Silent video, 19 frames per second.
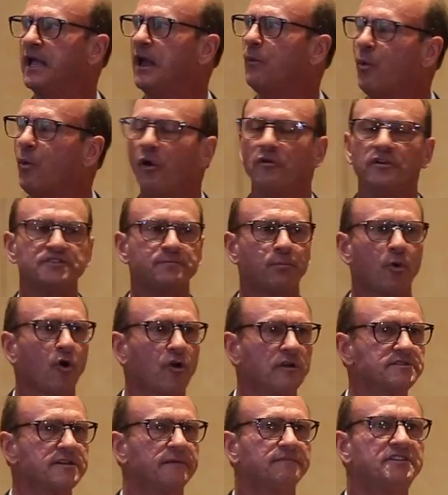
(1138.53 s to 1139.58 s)
And wellness
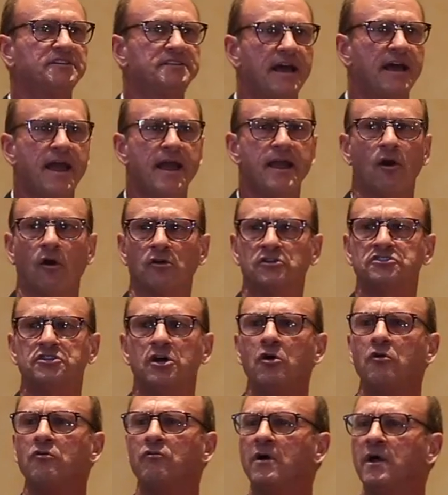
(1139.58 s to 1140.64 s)
programs of today are
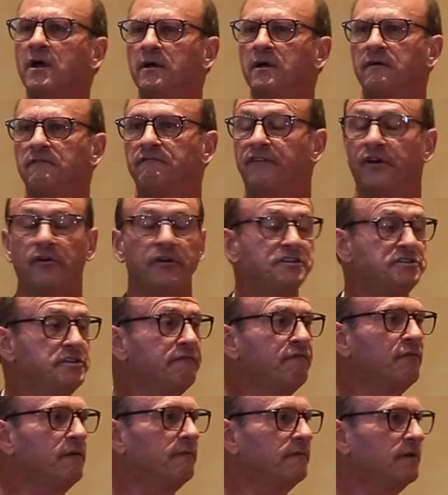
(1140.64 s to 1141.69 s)
so very
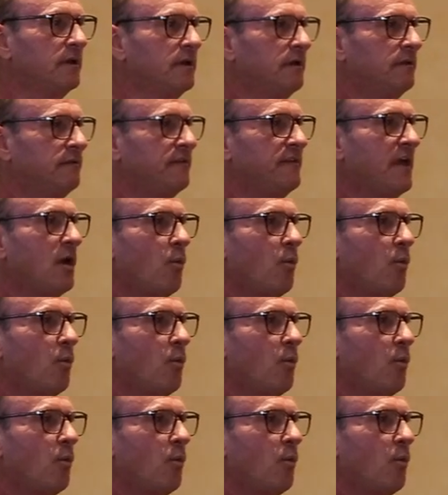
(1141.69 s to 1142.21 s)
different than